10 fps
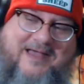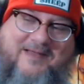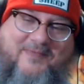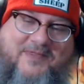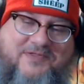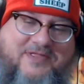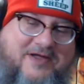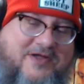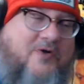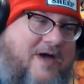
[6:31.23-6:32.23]
So there
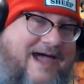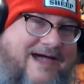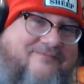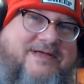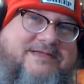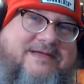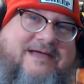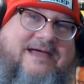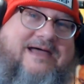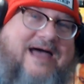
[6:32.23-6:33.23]
you have it.
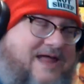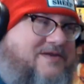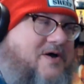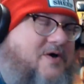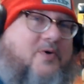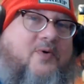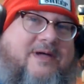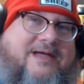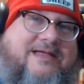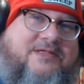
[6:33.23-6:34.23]
I know
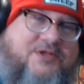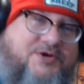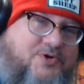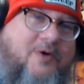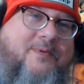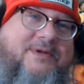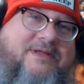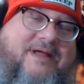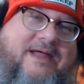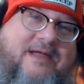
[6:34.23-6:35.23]
this is a short one
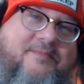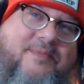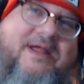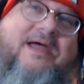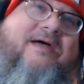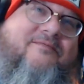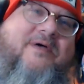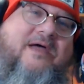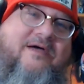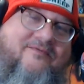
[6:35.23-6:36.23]
today, but I have
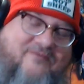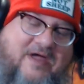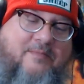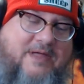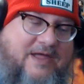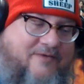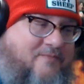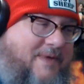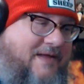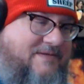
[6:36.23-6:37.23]
family in from
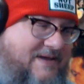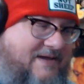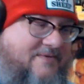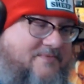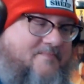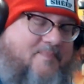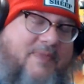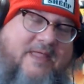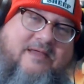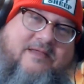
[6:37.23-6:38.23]
out of town.
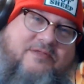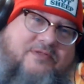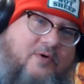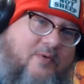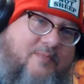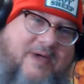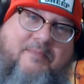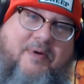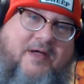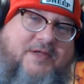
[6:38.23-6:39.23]
So my
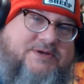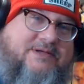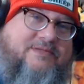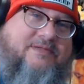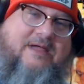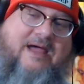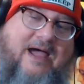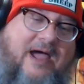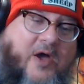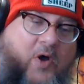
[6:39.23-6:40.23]
apologies. I
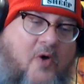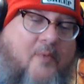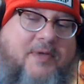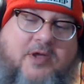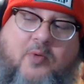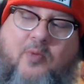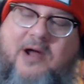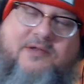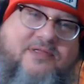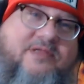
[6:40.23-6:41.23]
hope you
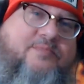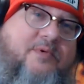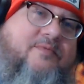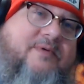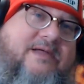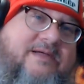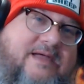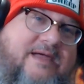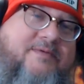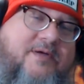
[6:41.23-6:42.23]
watch this movie.
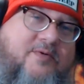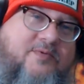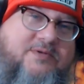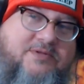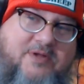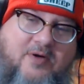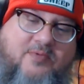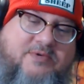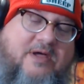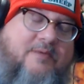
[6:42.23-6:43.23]
If you
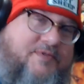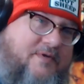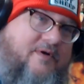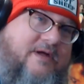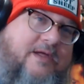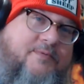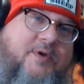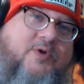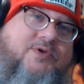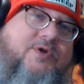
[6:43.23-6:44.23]
don't, I'm sorry. If you
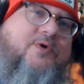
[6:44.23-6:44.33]
do,